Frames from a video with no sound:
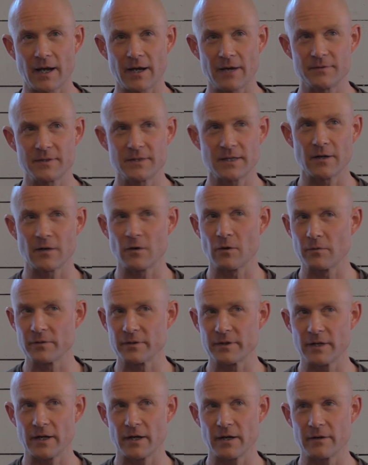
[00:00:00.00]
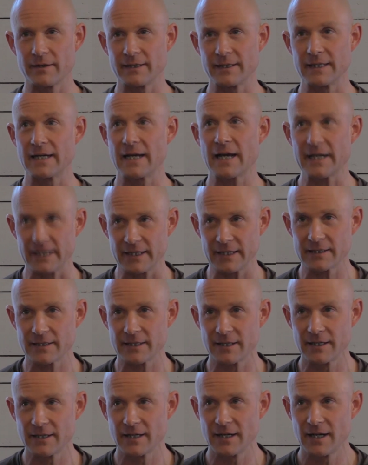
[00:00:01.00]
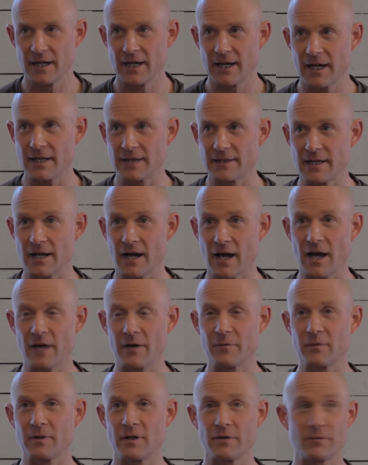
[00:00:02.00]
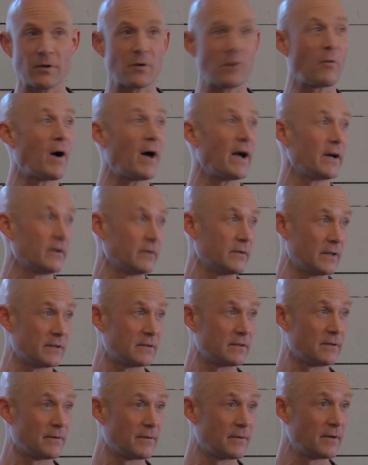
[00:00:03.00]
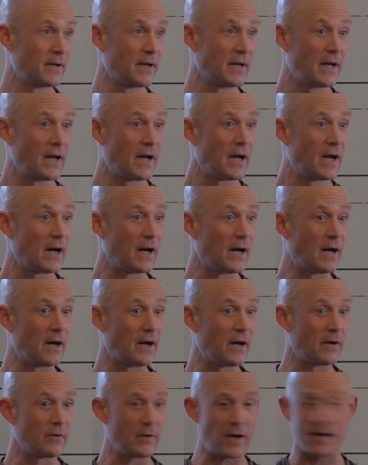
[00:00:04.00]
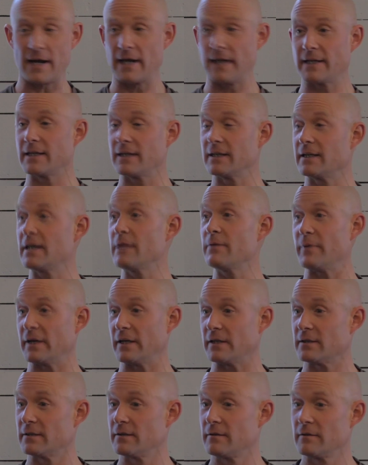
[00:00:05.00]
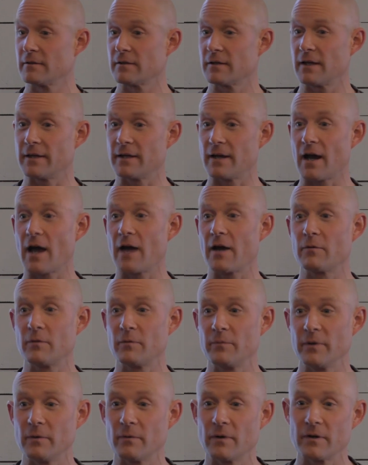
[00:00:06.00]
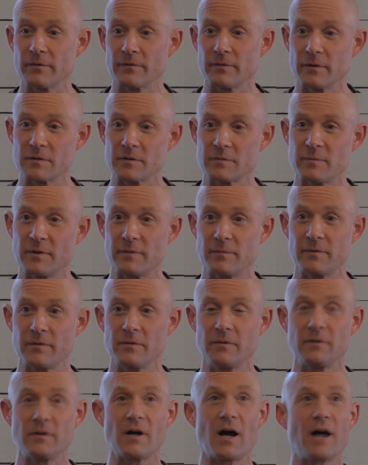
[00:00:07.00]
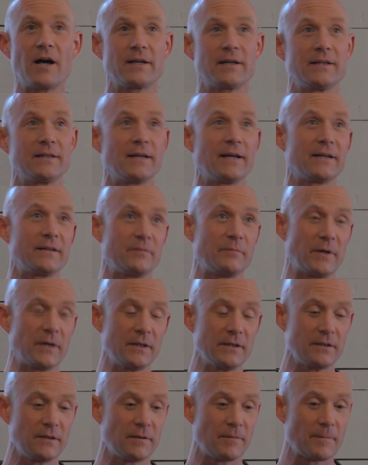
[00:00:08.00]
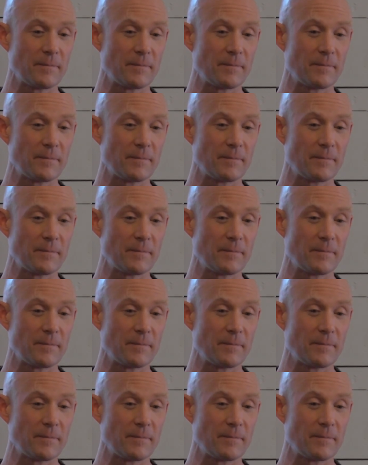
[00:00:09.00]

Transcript: I have to get over there and get it, and then I will have acquired it, and I can keep it, and then I will be one of those people who got enlightenment,